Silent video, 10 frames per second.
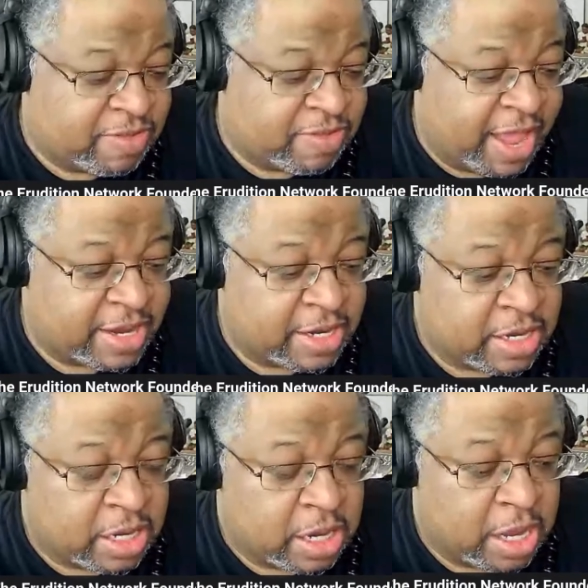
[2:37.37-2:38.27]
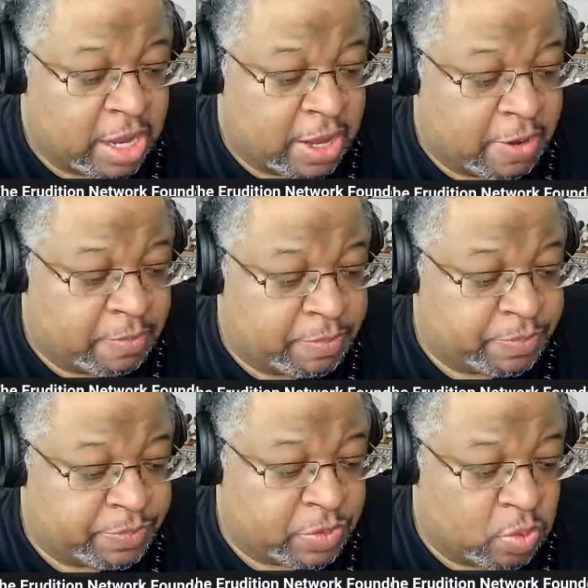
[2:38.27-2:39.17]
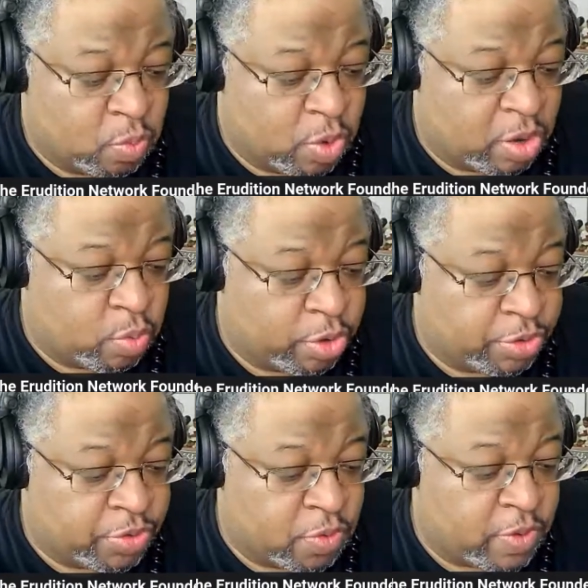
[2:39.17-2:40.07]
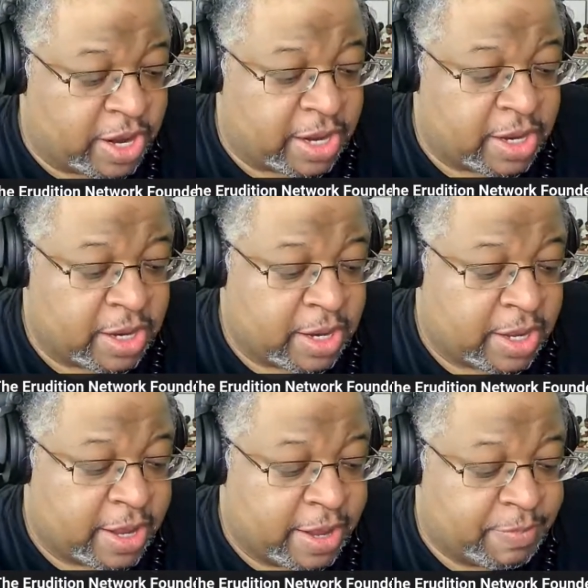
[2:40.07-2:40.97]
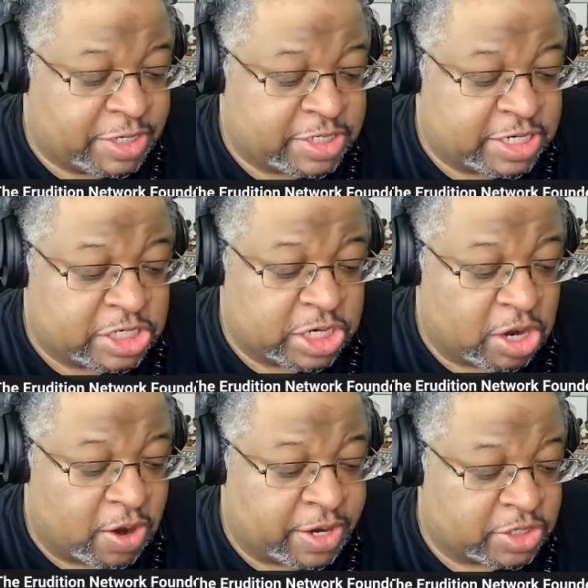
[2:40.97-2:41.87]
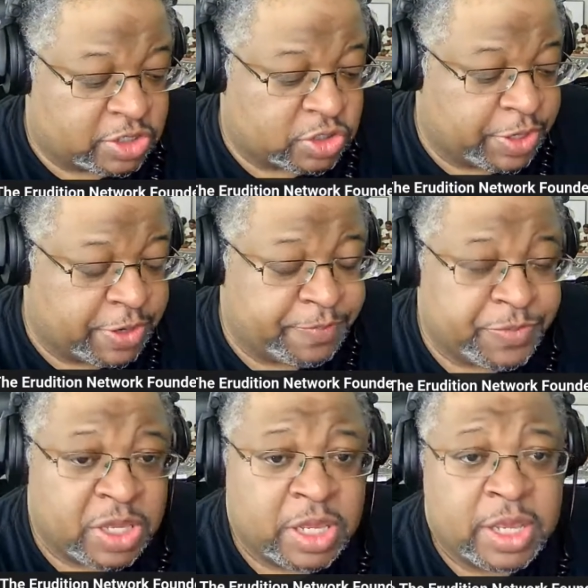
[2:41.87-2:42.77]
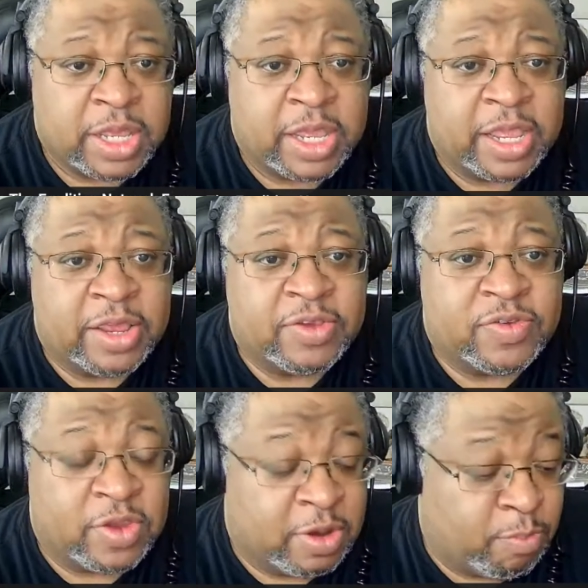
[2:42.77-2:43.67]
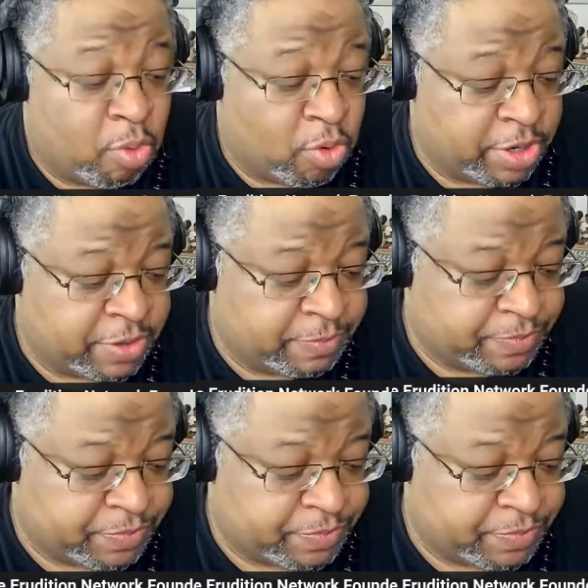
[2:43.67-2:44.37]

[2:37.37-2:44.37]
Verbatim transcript: that um, what we're doing um, and teaching our history is important.